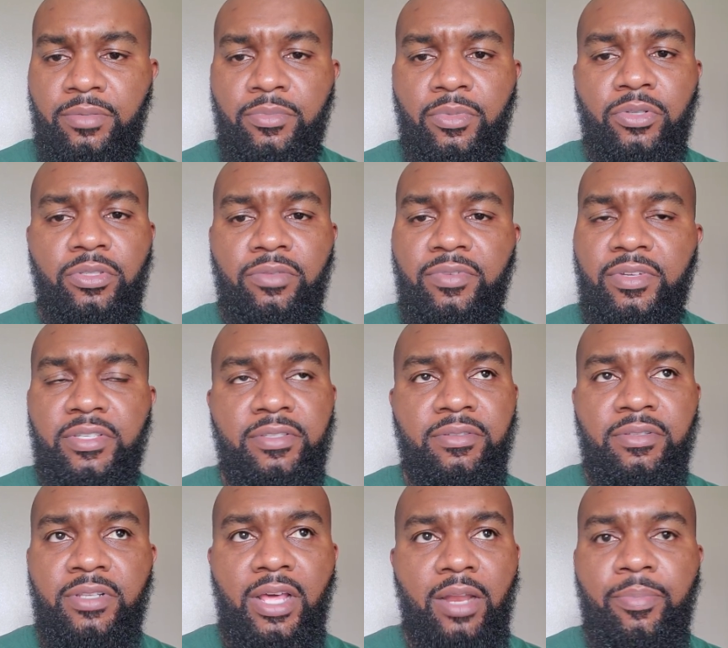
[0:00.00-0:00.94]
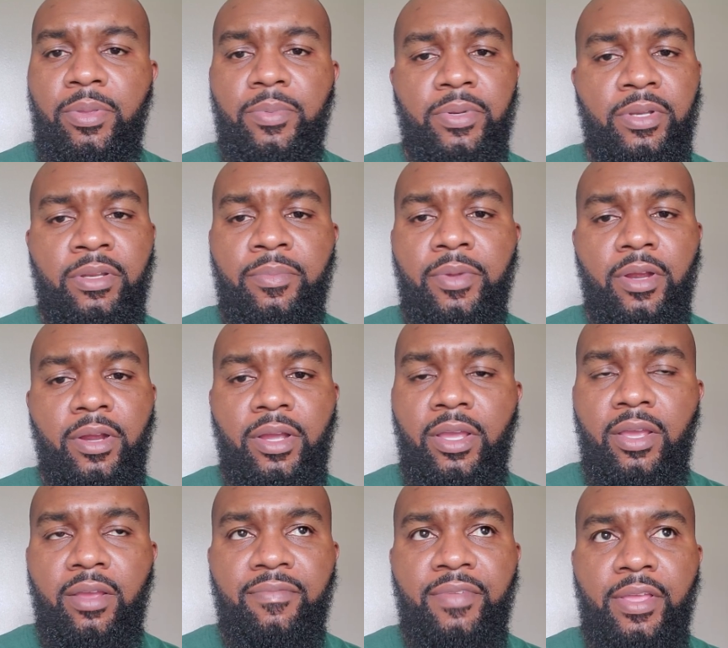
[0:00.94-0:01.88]
Most of us, a lot of people in America
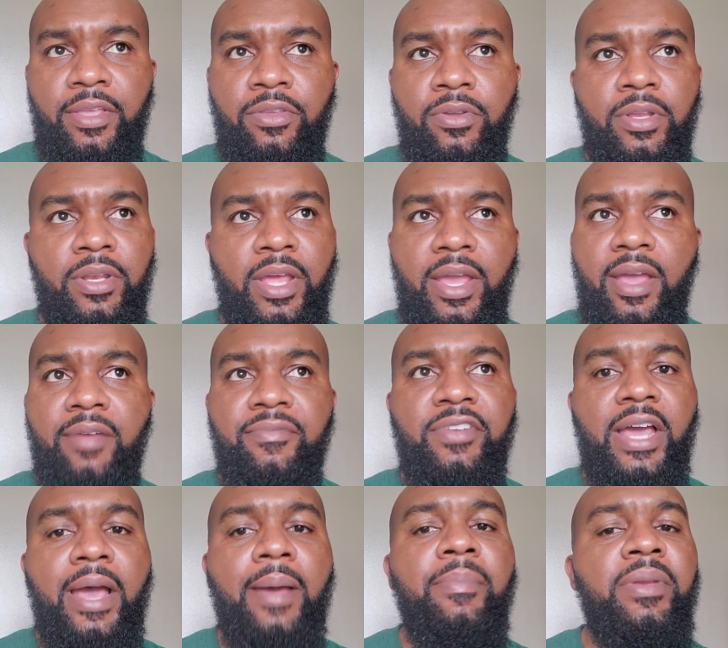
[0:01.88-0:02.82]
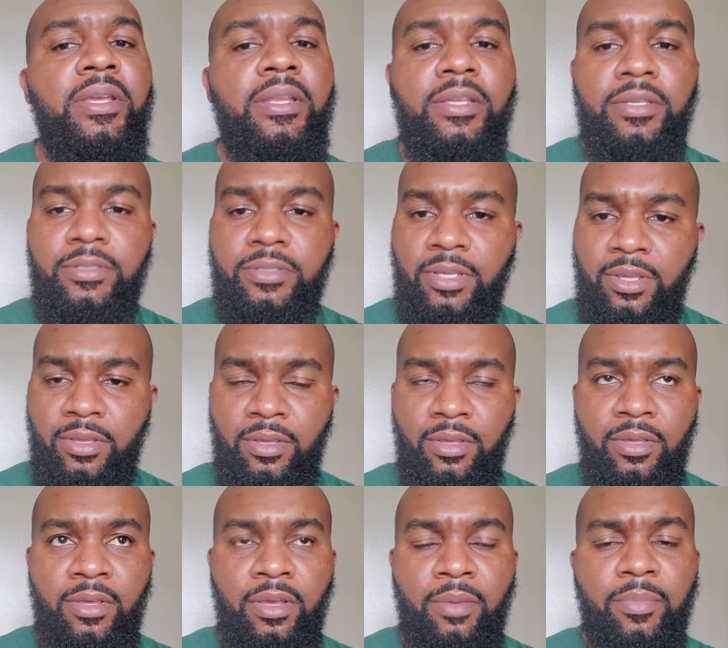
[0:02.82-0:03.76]
have that. You can have diabetes,
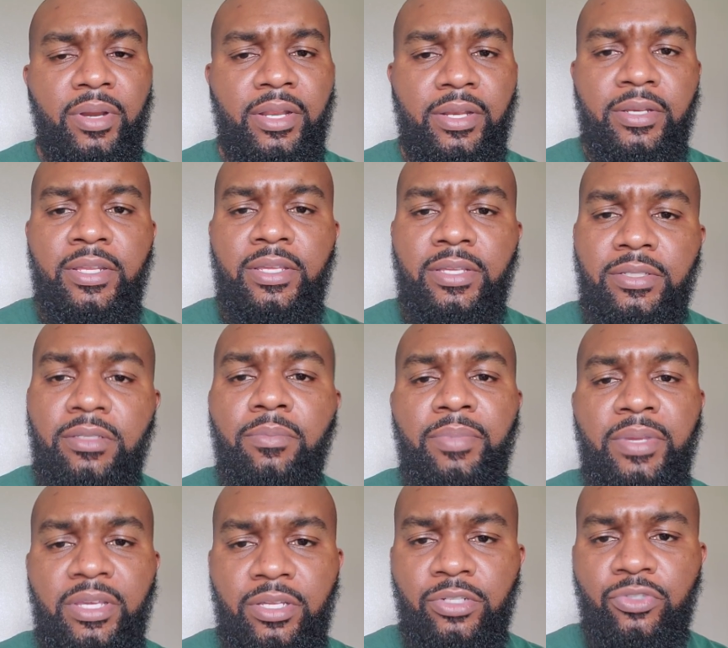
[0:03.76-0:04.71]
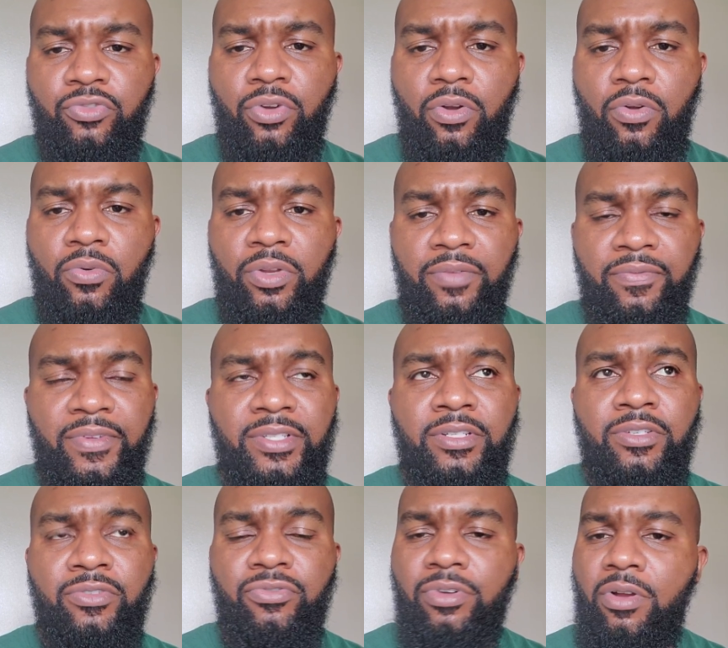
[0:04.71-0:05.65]
but it needs to be controlled. If it's
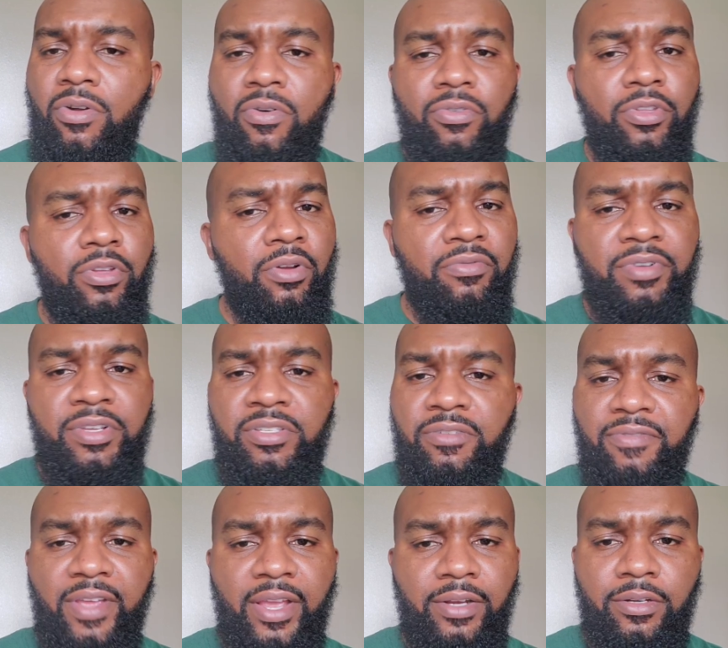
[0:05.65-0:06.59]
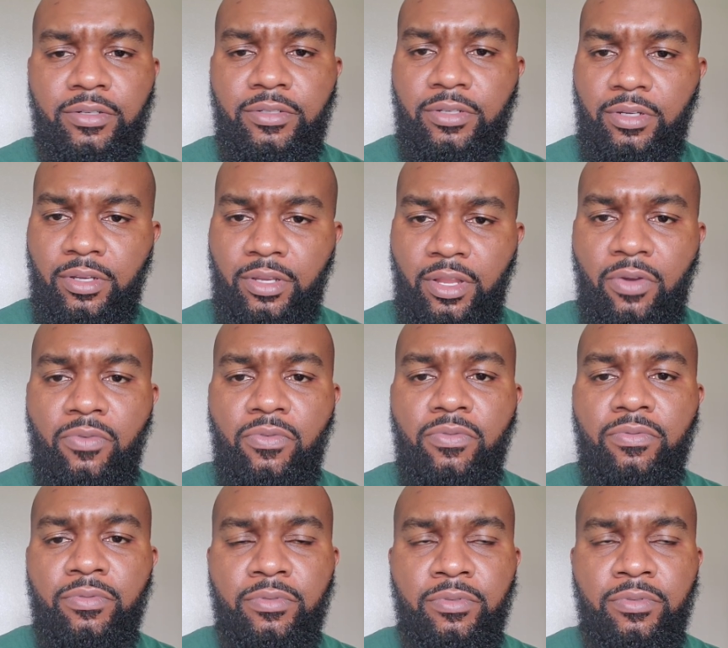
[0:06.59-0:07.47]
controlled, your risk factors are low.